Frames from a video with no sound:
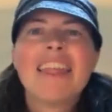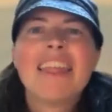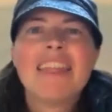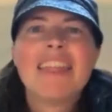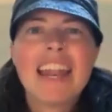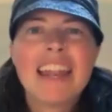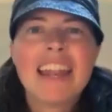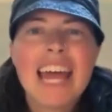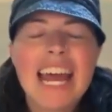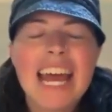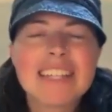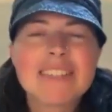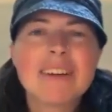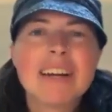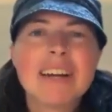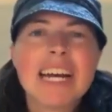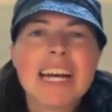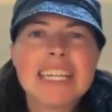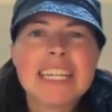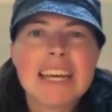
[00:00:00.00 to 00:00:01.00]
Then that's
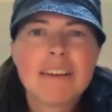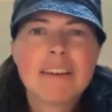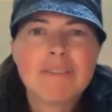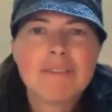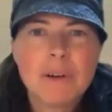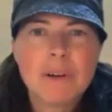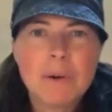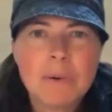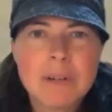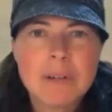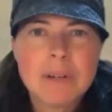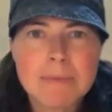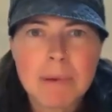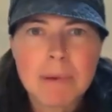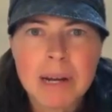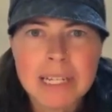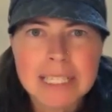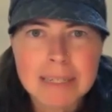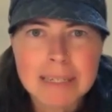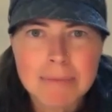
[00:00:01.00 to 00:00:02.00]
when I take full
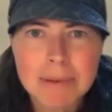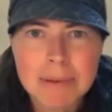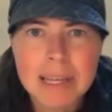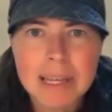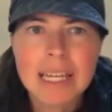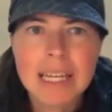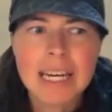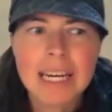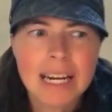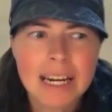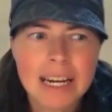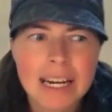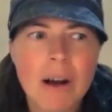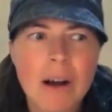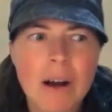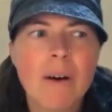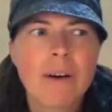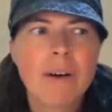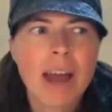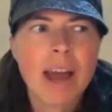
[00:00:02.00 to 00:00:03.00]
responsibility and
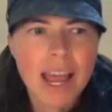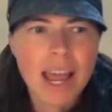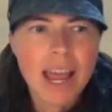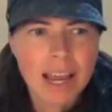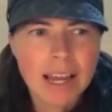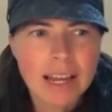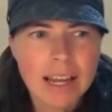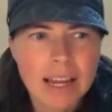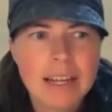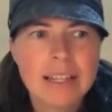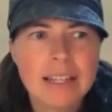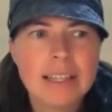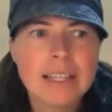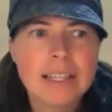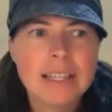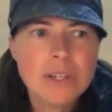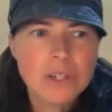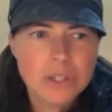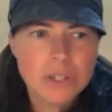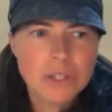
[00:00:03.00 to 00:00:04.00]
go, okay,
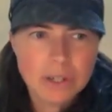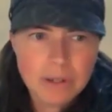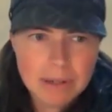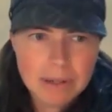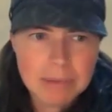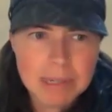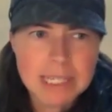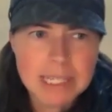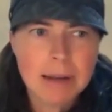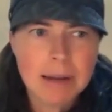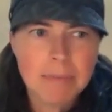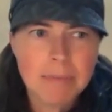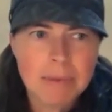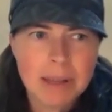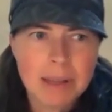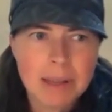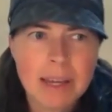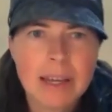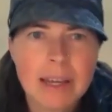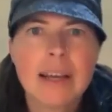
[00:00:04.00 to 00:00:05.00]
this is showing me
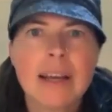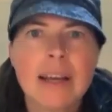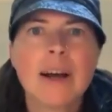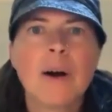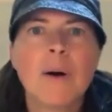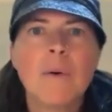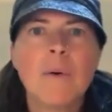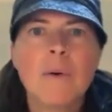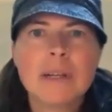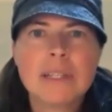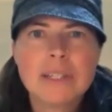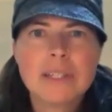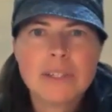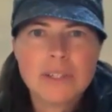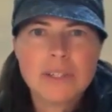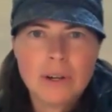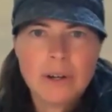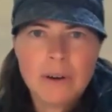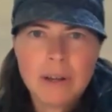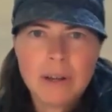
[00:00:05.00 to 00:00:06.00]
something. What's it
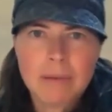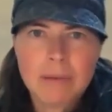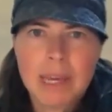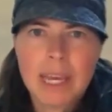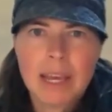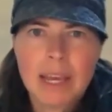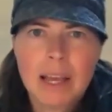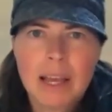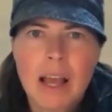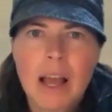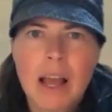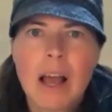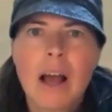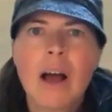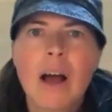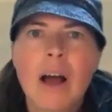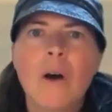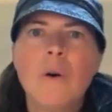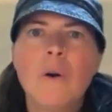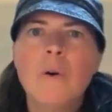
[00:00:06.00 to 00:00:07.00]
showing me?
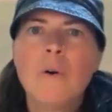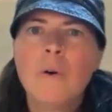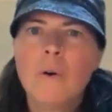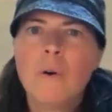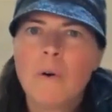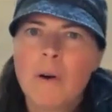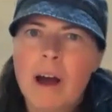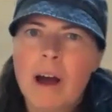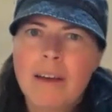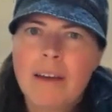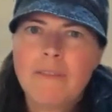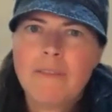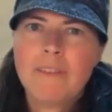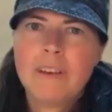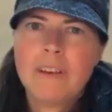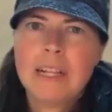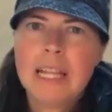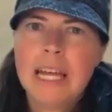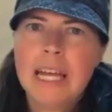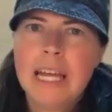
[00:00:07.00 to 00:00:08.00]
Oh, I
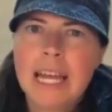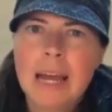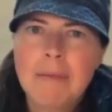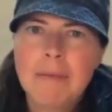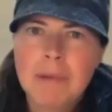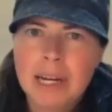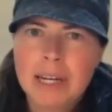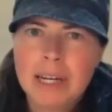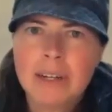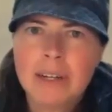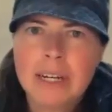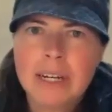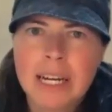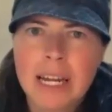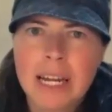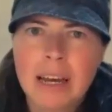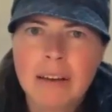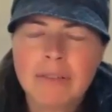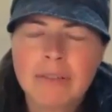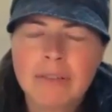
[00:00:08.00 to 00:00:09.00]
feel like I'm not good
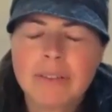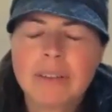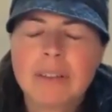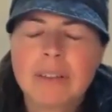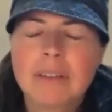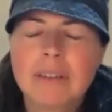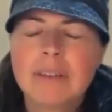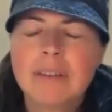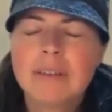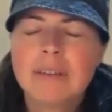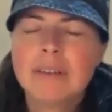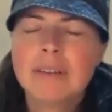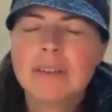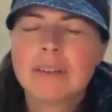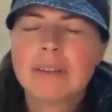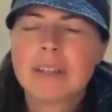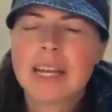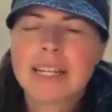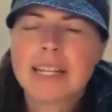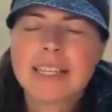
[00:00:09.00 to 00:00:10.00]
enough. Oh,
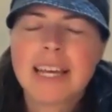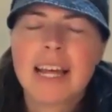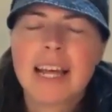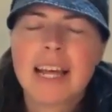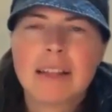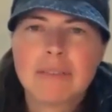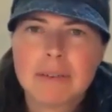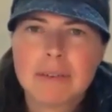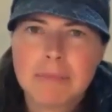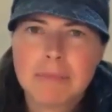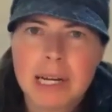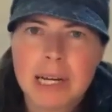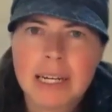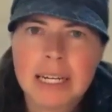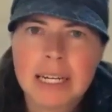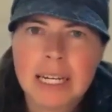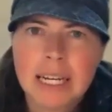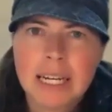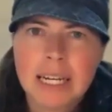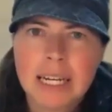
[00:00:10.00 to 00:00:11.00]
that's a hell of a
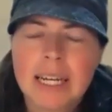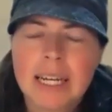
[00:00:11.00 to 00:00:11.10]
button.